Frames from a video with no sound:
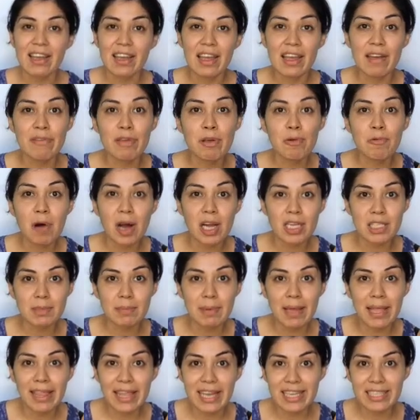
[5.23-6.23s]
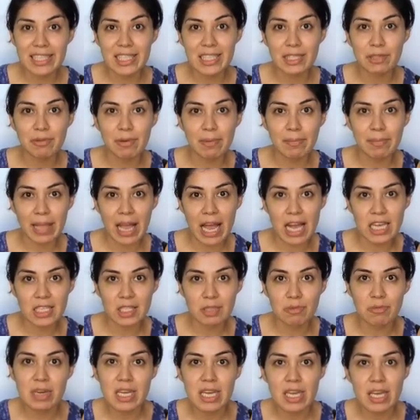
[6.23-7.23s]
If you watched my lessons from last
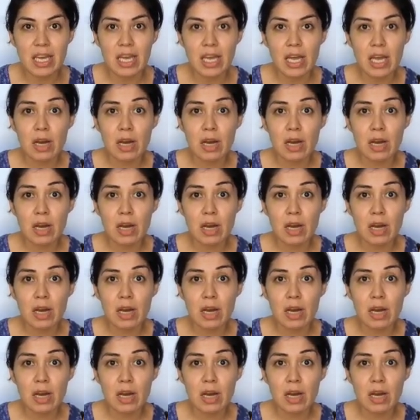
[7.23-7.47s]
week,